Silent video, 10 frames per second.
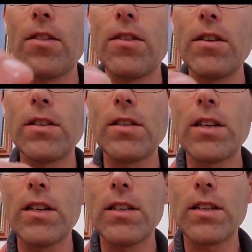This
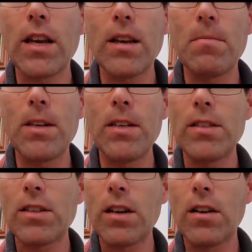is a
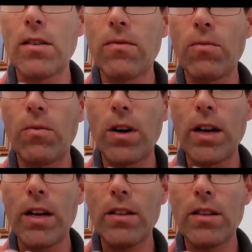piece of
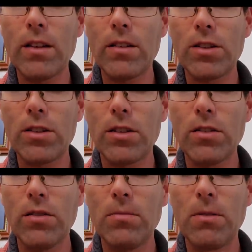1 8 inch
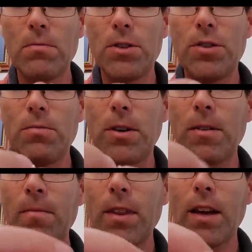aluminum
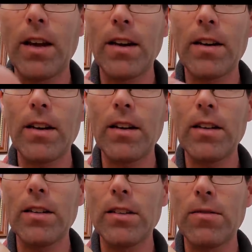tubing and it
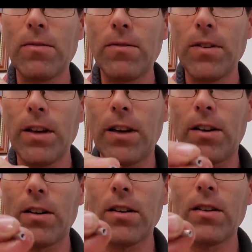is
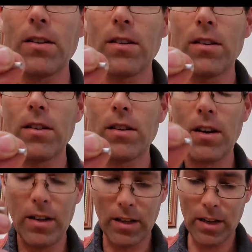flared
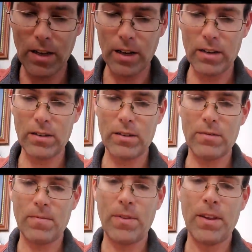on the end.
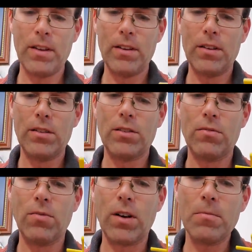So
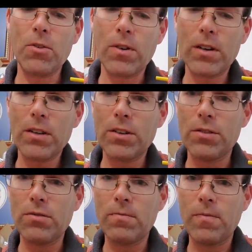what I'm going to
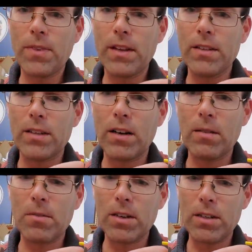do is
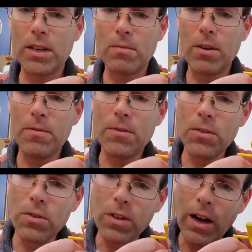I'm going to take my
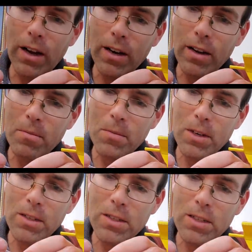fuel line and I'm
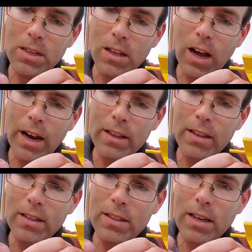going to
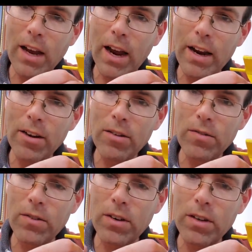slide this guy
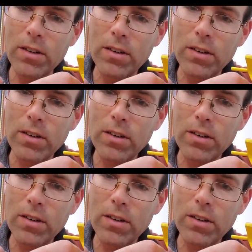over it.